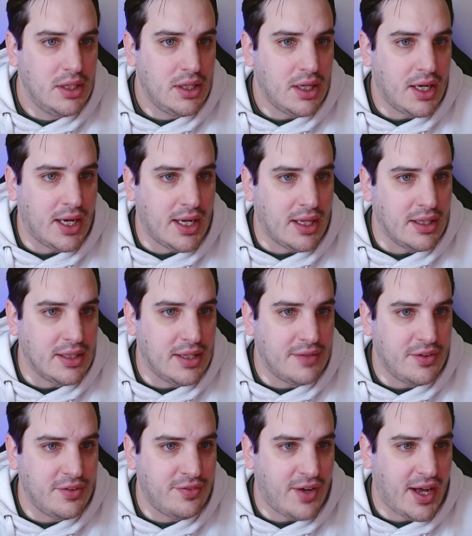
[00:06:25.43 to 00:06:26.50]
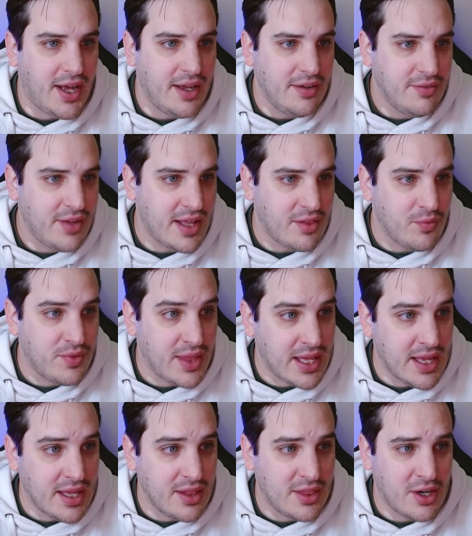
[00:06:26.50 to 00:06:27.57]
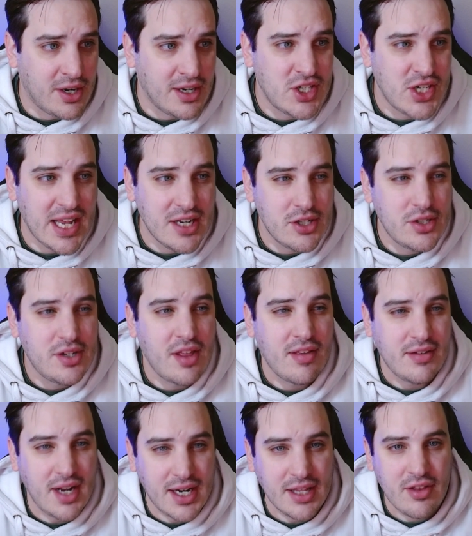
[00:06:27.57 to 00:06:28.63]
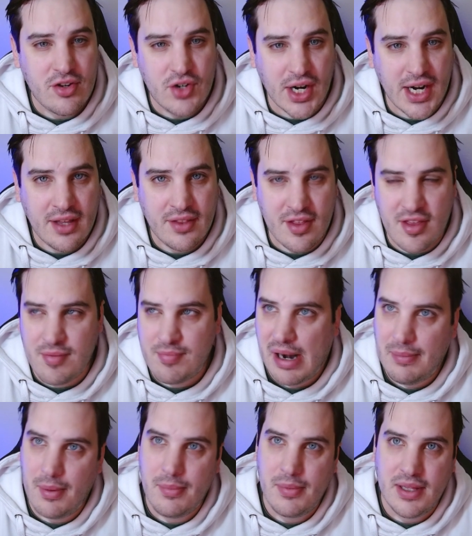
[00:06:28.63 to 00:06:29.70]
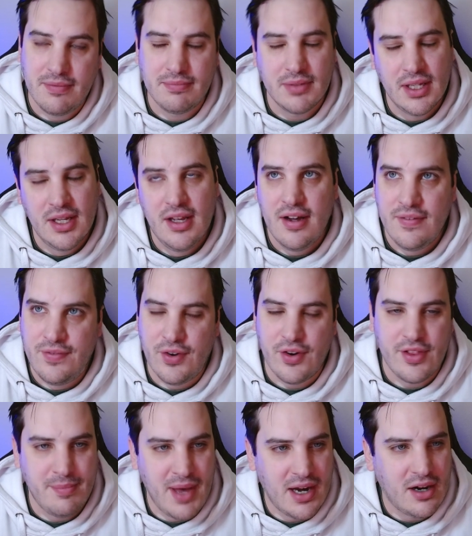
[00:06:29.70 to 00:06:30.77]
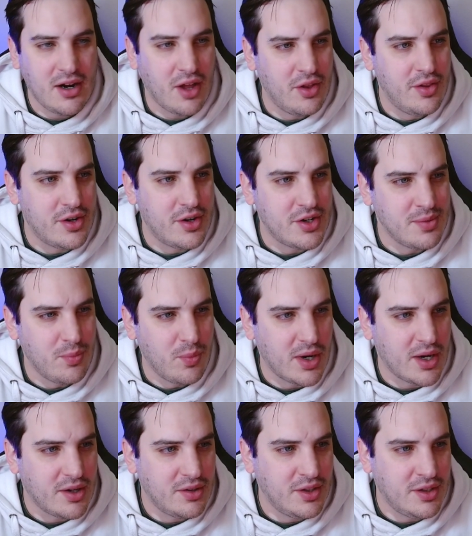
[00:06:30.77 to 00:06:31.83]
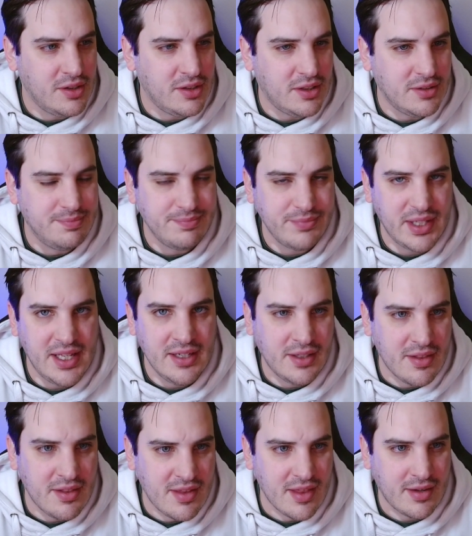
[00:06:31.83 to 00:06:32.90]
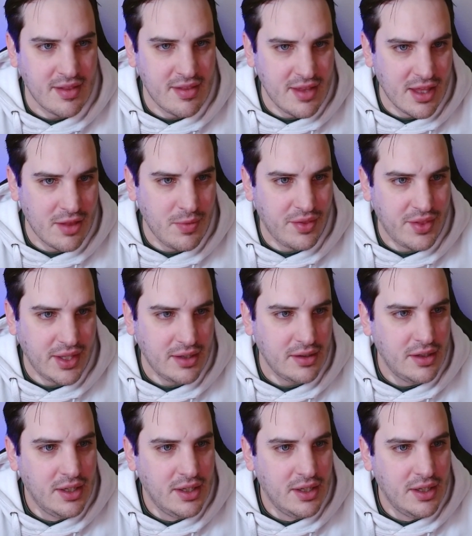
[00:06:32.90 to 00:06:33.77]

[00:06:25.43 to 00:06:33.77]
Level 5, they changed Stunning Strike. This is probably for the better, although there's some weird little inconsistencies with it.